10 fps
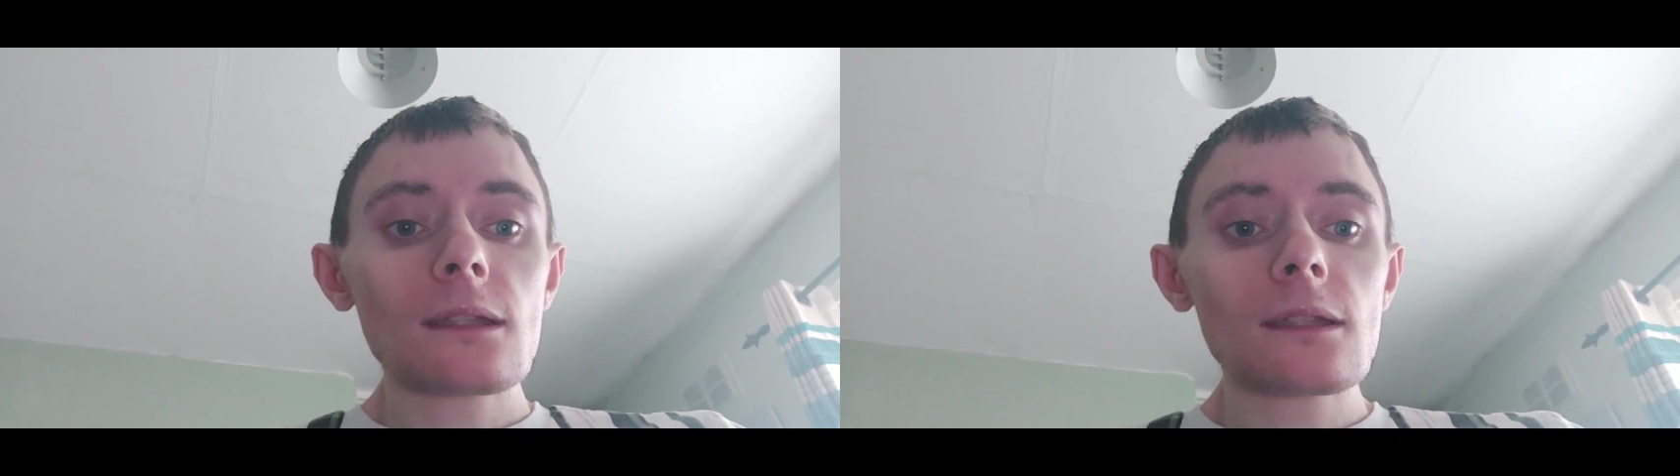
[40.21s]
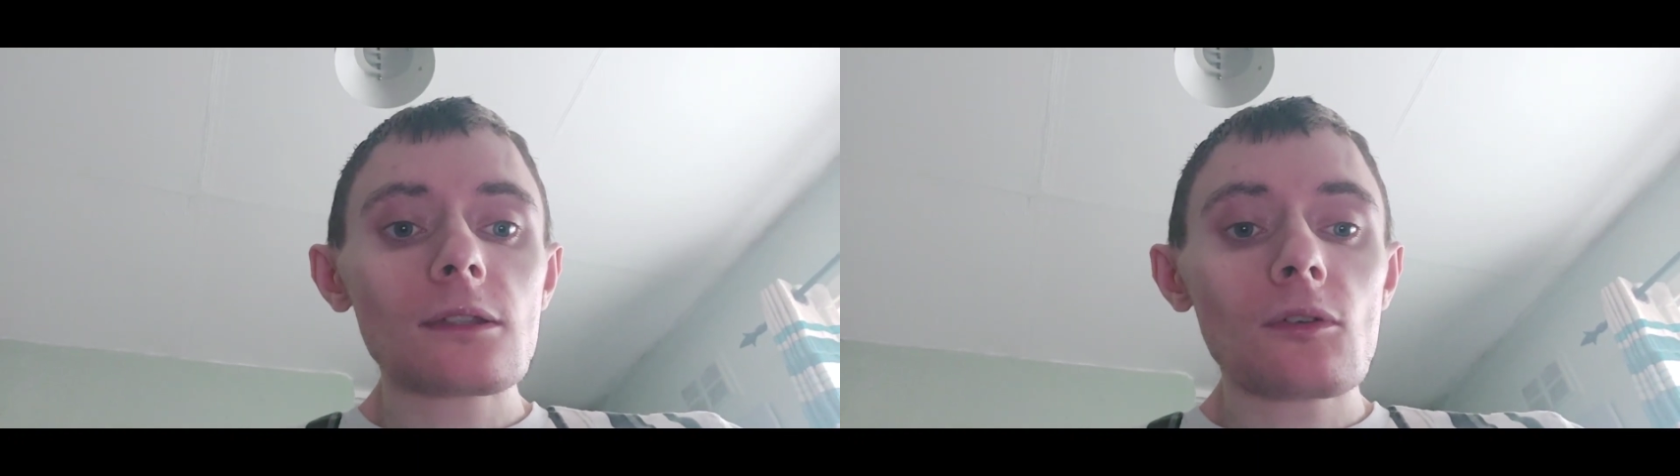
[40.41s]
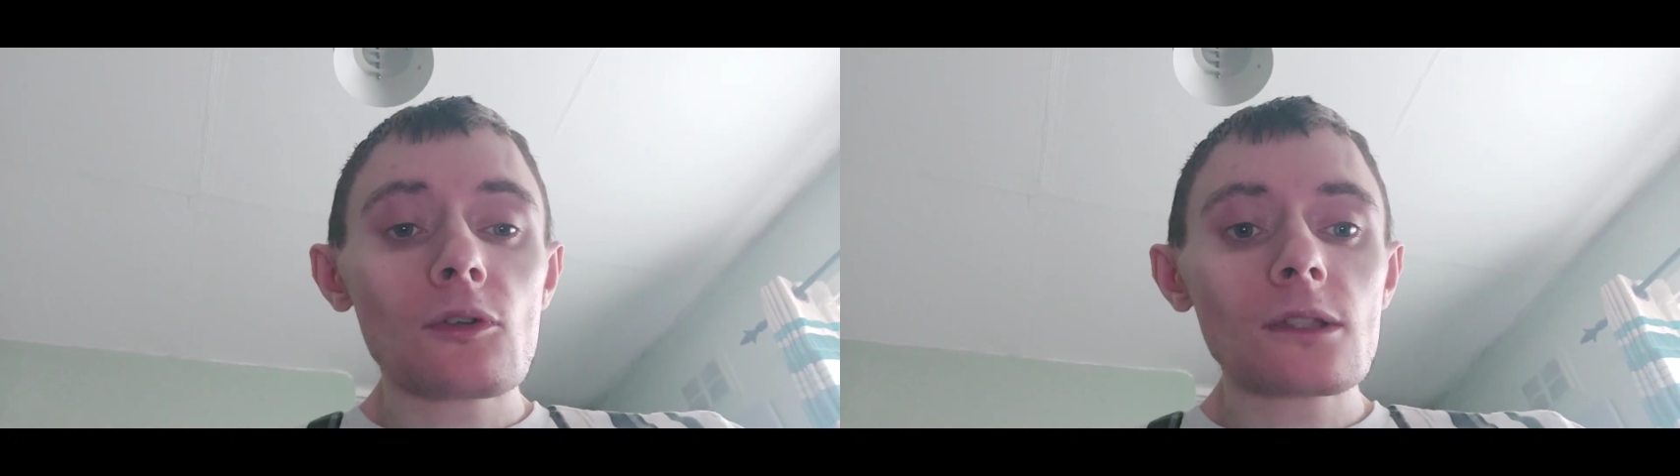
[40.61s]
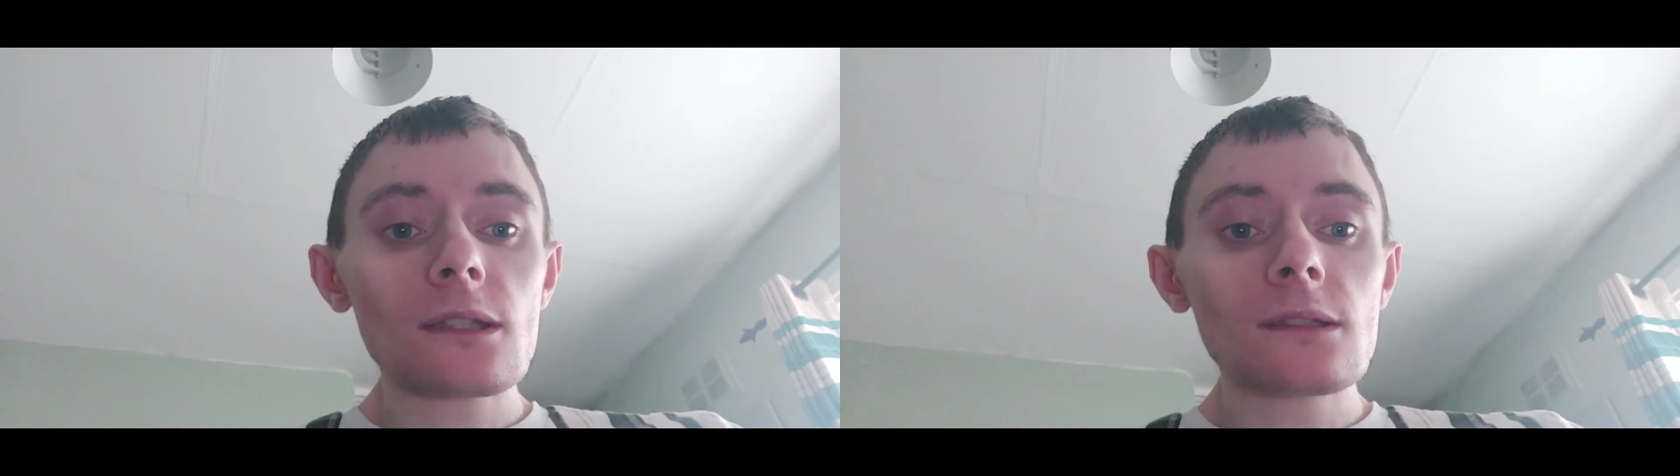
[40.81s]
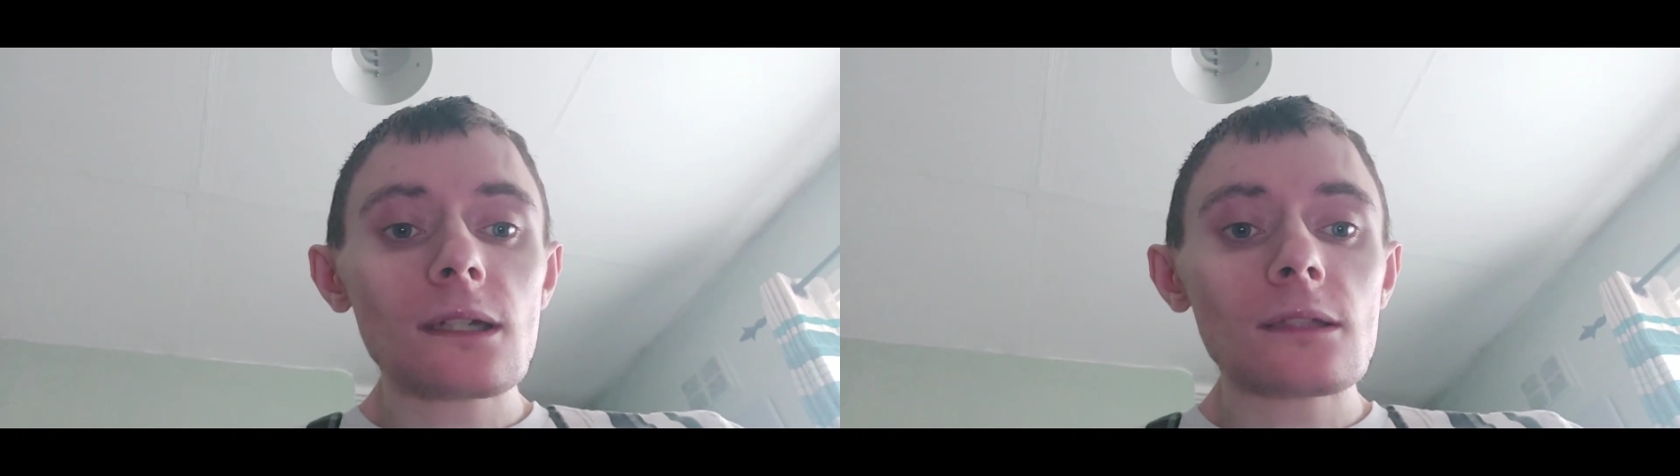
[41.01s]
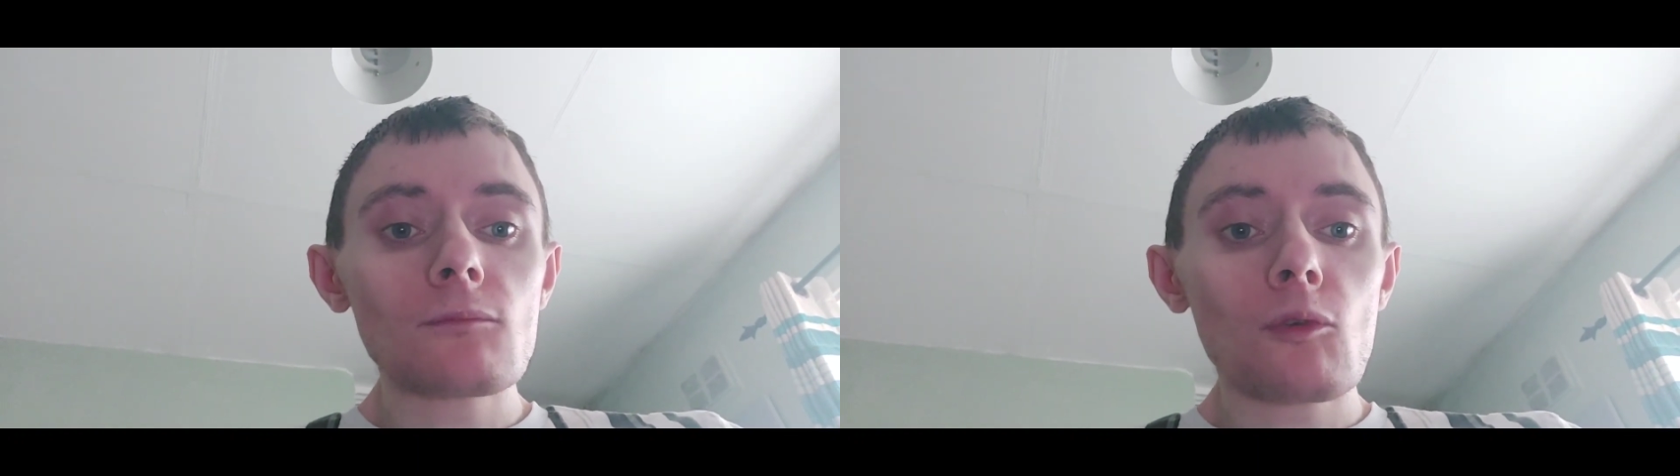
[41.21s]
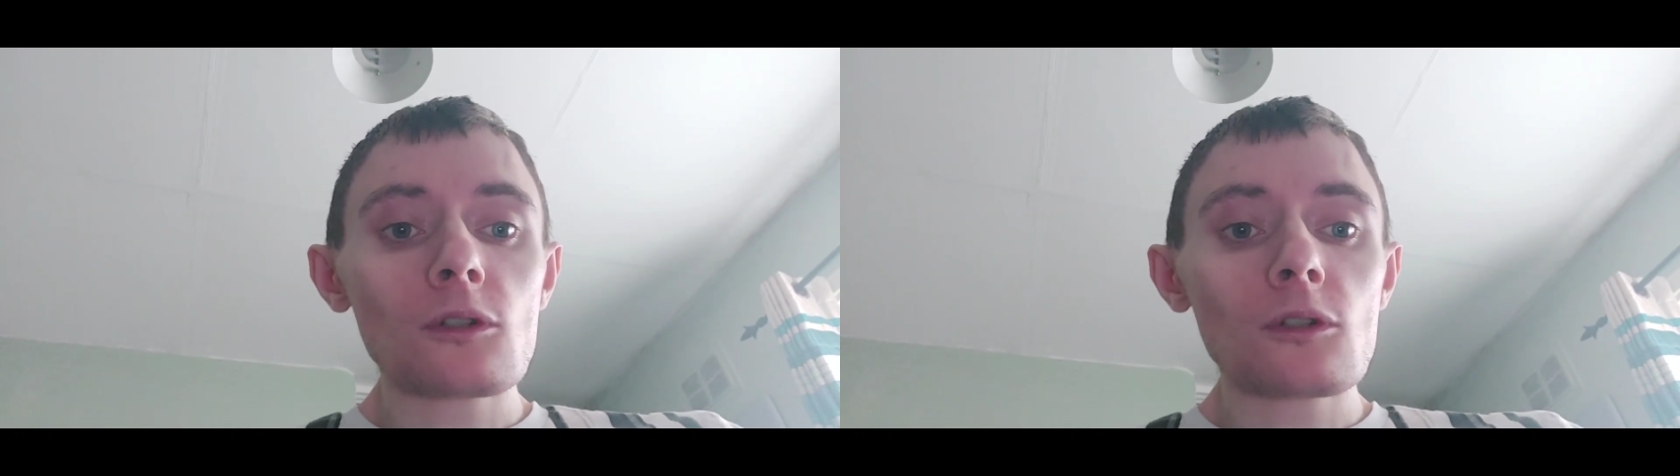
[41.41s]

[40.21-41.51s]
distorted and